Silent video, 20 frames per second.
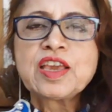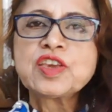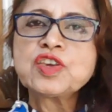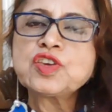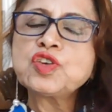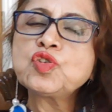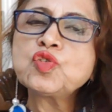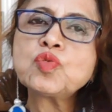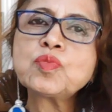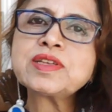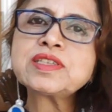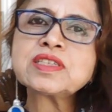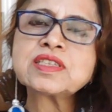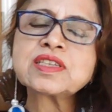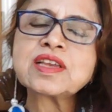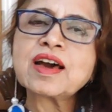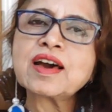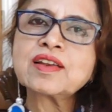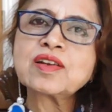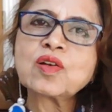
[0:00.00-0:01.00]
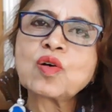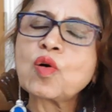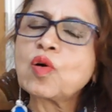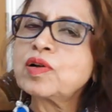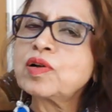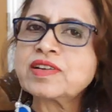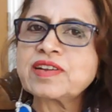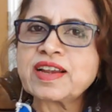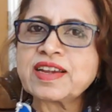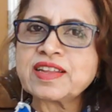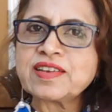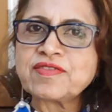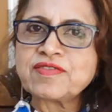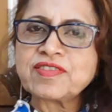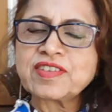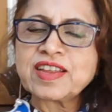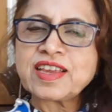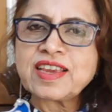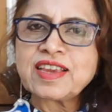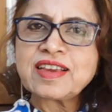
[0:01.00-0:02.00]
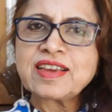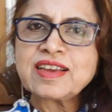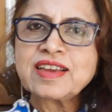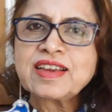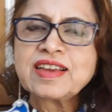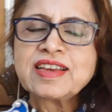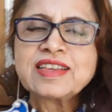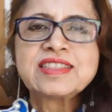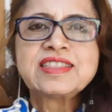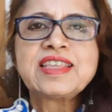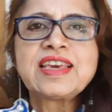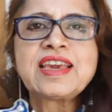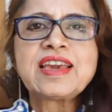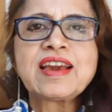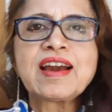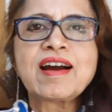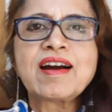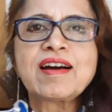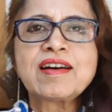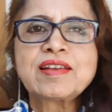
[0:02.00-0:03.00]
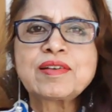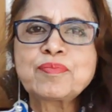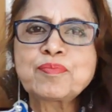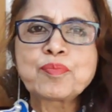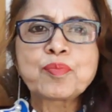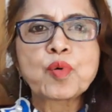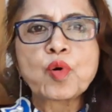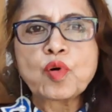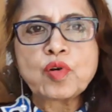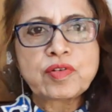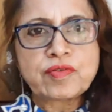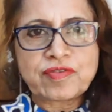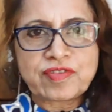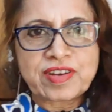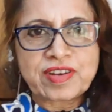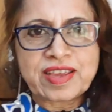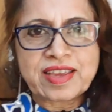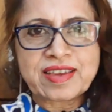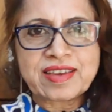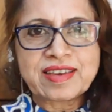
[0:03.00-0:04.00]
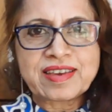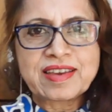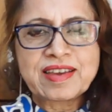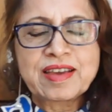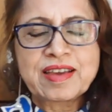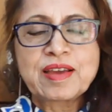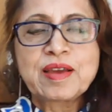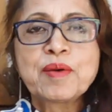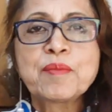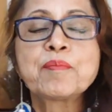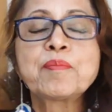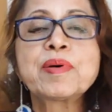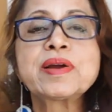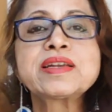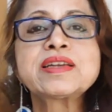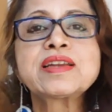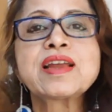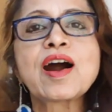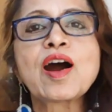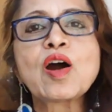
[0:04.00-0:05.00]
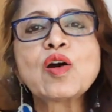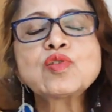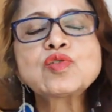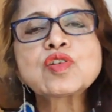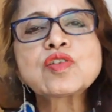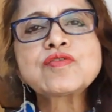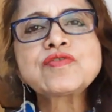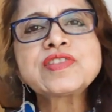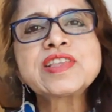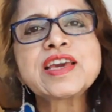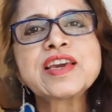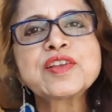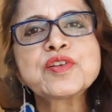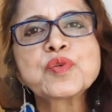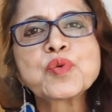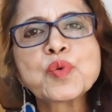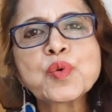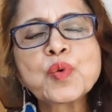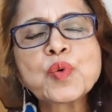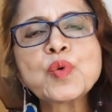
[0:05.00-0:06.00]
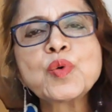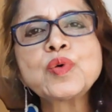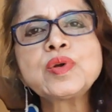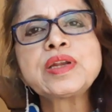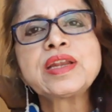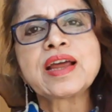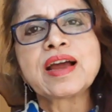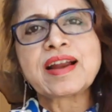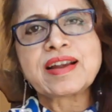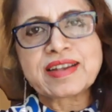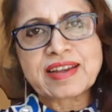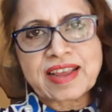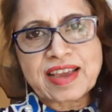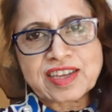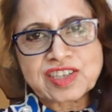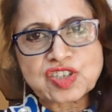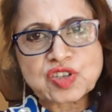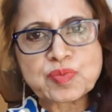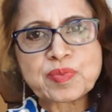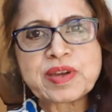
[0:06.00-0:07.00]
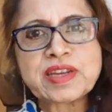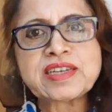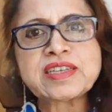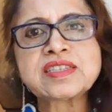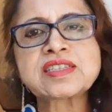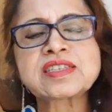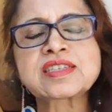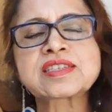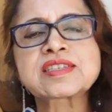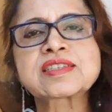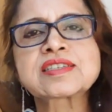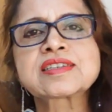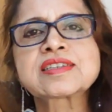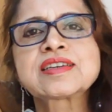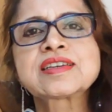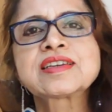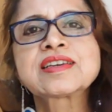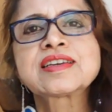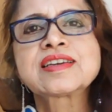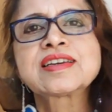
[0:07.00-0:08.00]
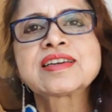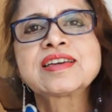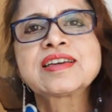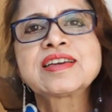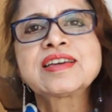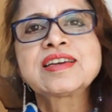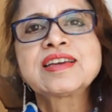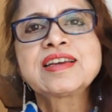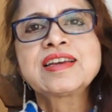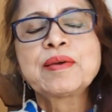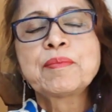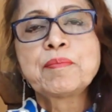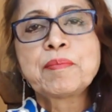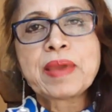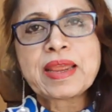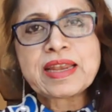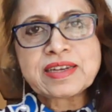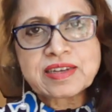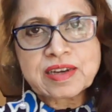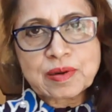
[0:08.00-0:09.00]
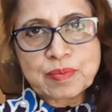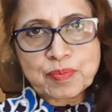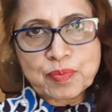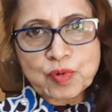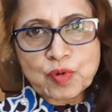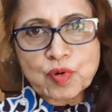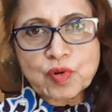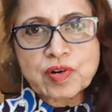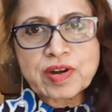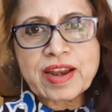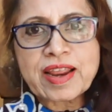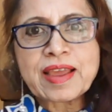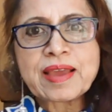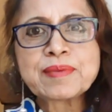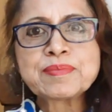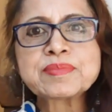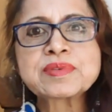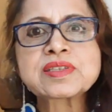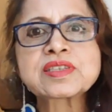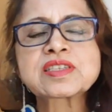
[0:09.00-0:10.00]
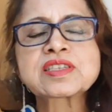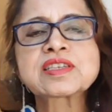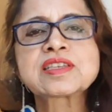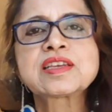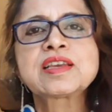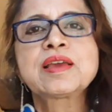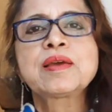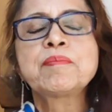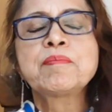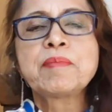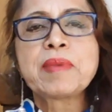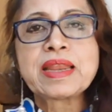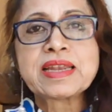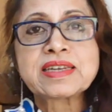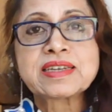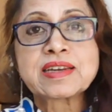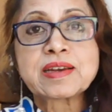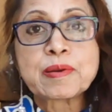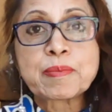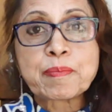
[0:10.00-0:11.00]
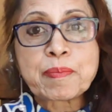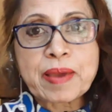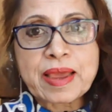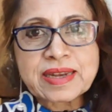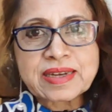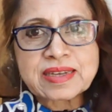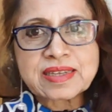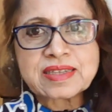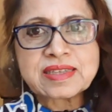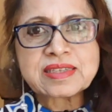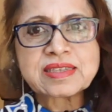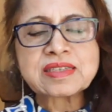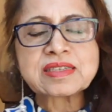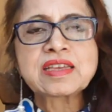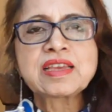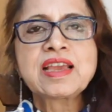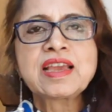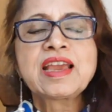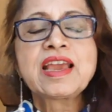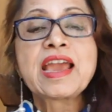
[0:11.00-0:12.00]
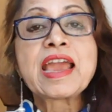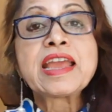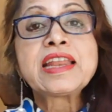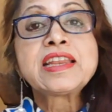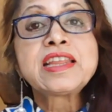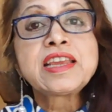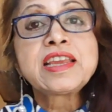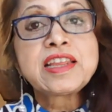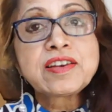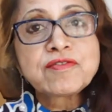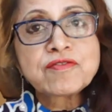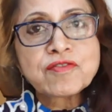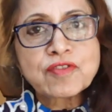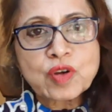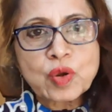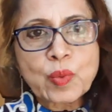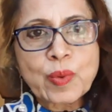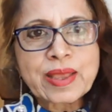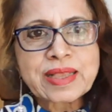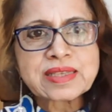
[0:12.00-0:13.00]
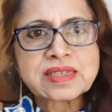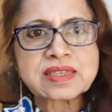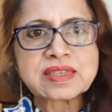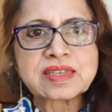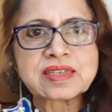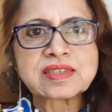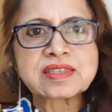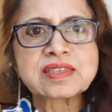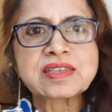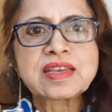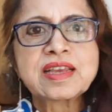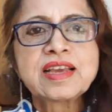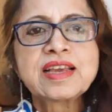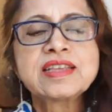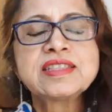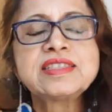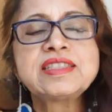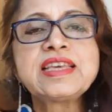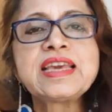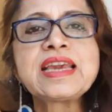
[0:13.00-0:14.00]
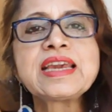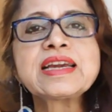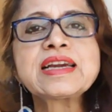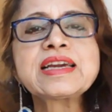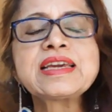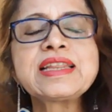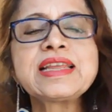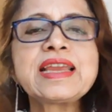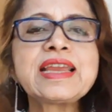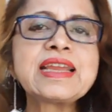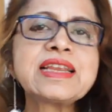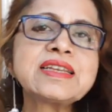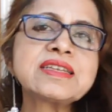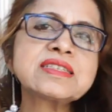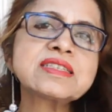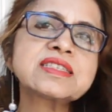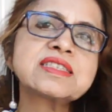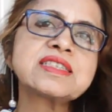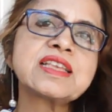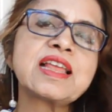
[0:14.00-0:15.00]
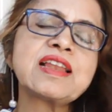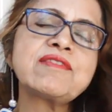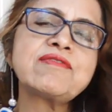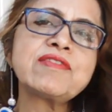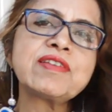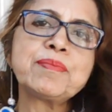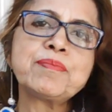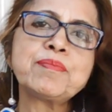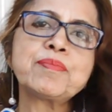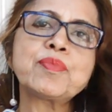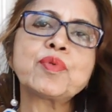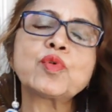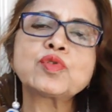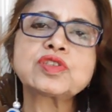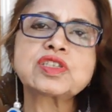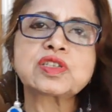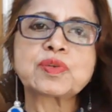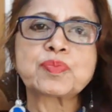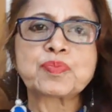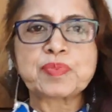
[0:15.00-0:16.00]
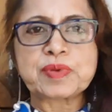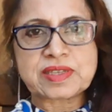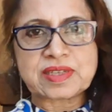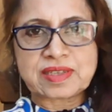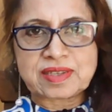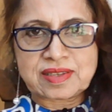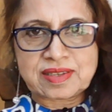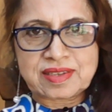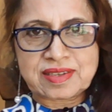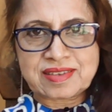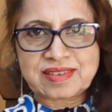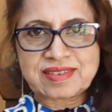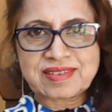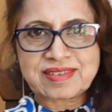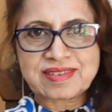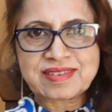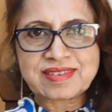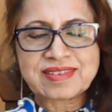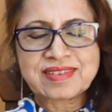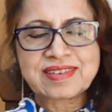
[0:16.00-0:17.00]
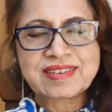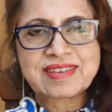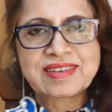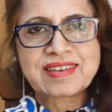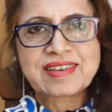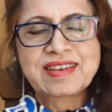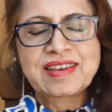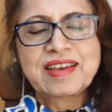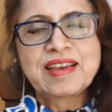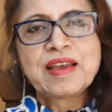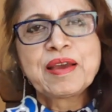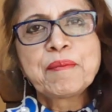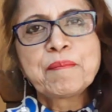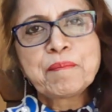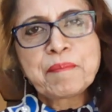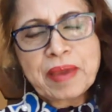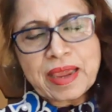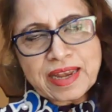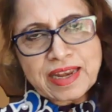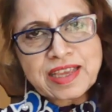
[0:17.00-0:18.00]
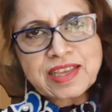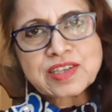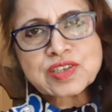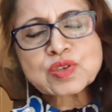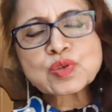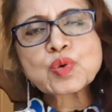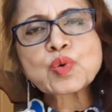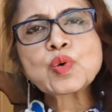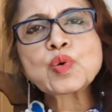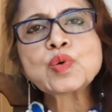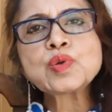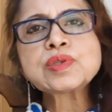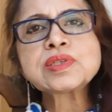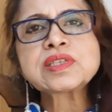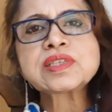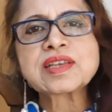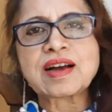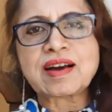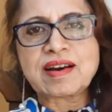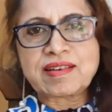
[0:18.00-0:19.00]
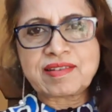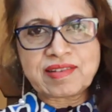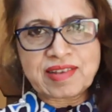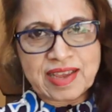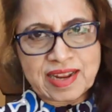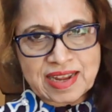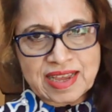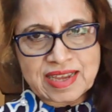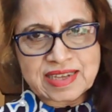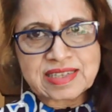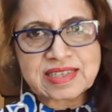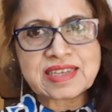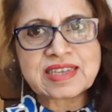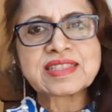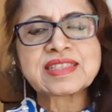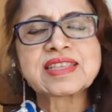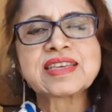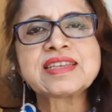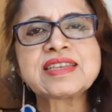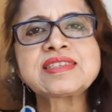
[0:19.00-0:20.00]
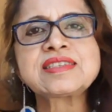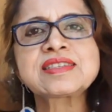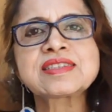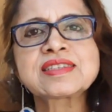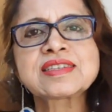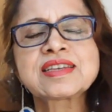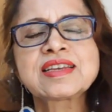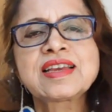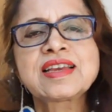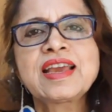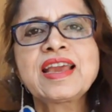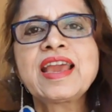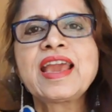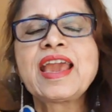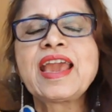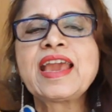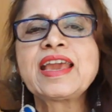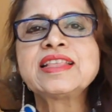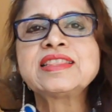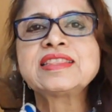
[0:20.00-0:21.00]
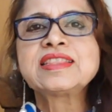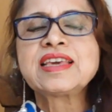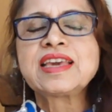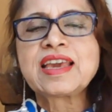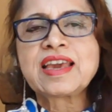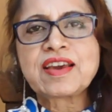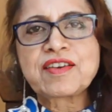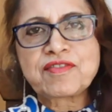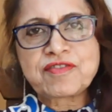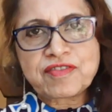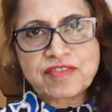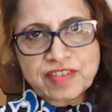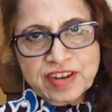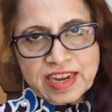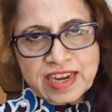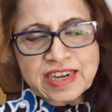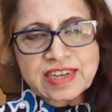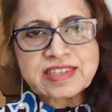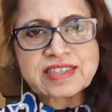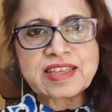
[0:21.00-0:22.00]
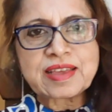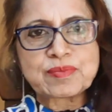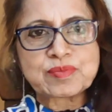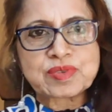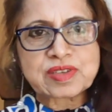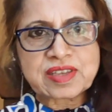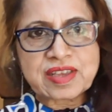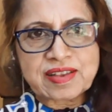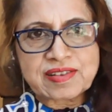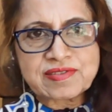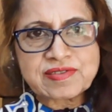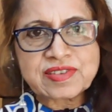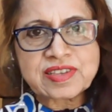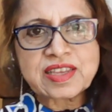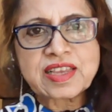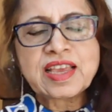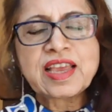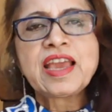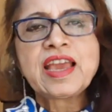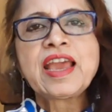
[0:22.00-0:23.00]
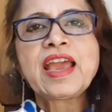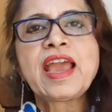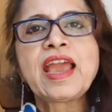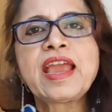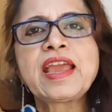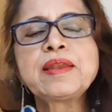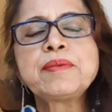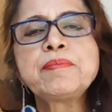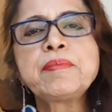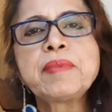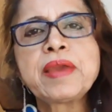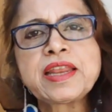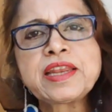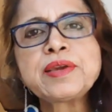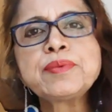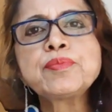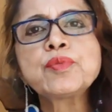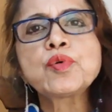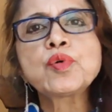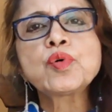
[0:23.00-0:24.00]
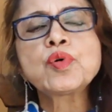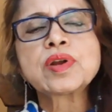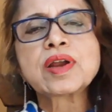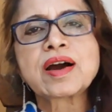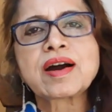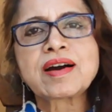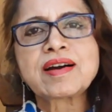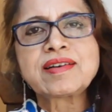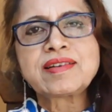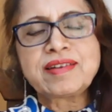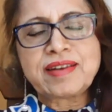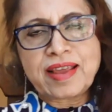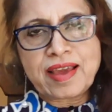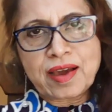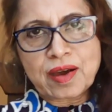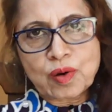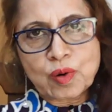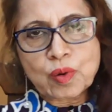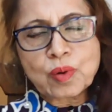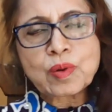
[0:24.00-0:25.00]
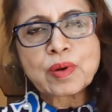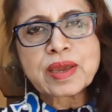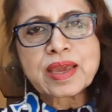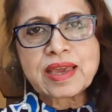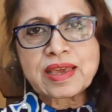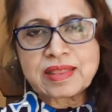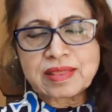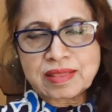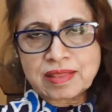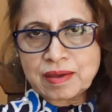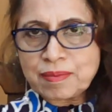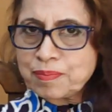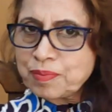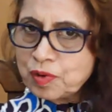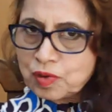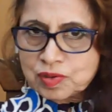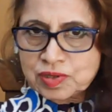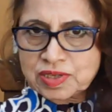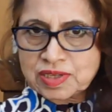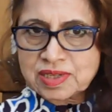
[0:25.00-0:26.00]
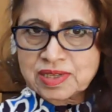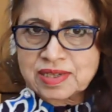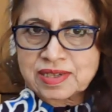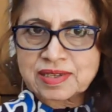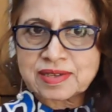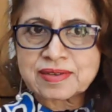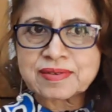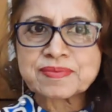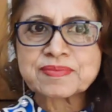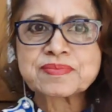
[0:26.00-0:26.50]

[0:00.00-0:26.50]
Humans are already free, they are born free, but out of their own attachments, mental programs, mental patterns, and influences, they create self imposed prisons. Many souls are realizing this and they have freed themselves, and many more are now in the process.